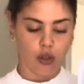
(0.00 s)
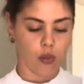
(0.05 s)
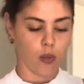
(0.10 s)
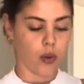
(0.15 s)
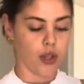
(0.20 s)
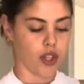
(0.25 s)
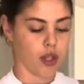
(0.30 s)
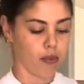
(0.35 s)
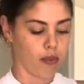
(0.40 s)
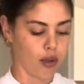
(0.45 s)

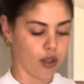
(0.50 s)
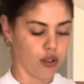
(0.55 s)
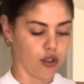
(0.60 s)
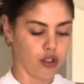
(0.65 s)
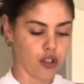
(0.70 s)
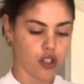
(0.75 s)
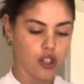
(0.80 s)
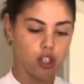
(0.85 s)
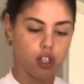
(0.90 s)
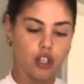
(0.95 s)
with a blue
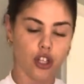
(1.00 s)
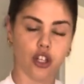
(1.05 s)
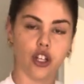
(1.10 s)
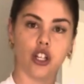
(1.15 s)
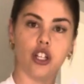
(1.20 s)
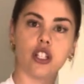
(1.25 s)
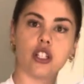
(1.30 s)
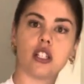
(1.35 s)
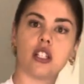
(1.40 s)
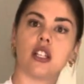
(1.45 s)

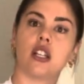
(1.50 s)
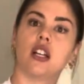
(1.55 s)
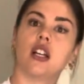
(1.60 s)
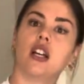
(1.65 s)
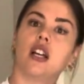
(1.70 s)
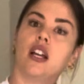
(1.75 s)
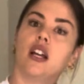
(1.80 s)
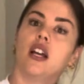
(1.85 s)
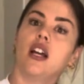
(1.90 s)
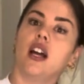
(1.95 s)
skirt.
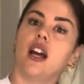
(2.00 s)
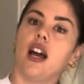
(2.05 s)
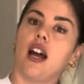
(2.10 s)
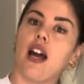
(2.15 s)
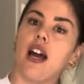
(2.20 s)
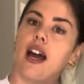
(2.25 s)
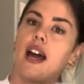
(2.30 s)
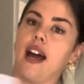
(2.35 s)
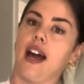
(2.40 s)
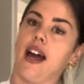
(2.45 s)

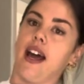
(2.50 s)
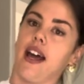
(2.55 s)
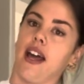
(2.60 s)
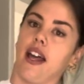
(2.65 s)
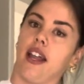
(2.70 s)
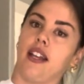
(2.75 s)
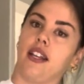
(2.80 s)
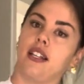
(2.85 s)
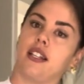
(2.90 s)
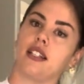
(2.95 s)

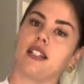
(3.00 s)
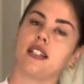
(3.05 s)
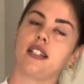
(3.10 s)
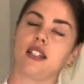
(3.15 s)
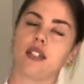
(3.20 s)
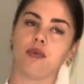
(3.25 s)
And